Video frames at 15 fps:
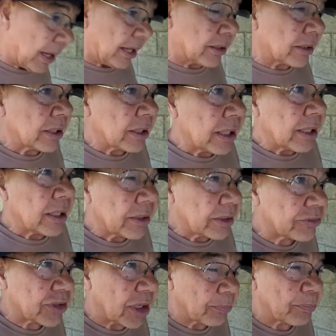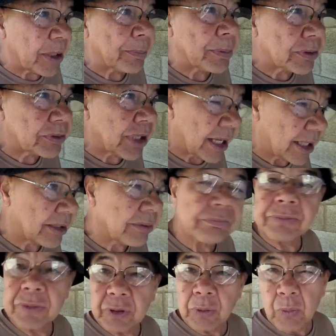But some people take it
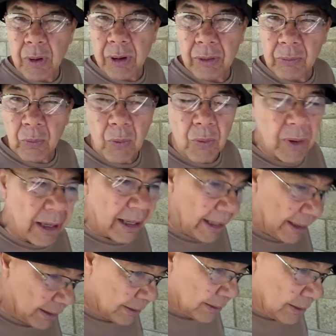the wrong way.